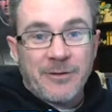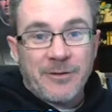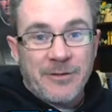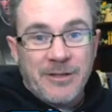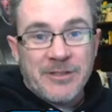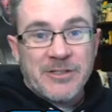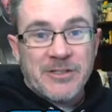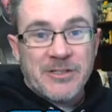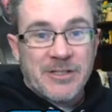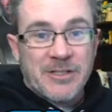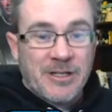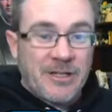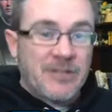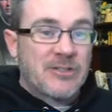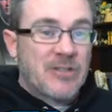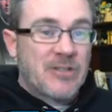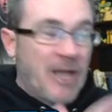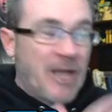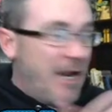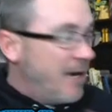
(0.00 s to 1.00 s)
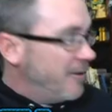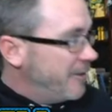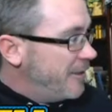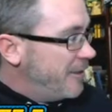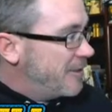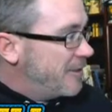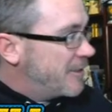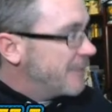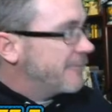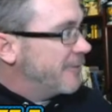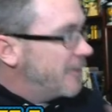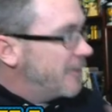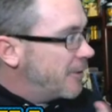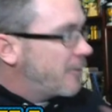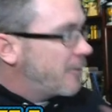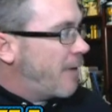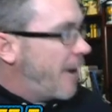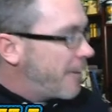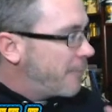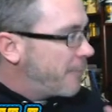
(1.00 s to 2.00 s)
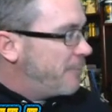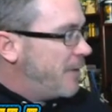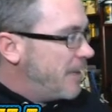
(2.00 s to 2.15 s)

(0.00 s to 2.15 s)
This is an entirely different crowd of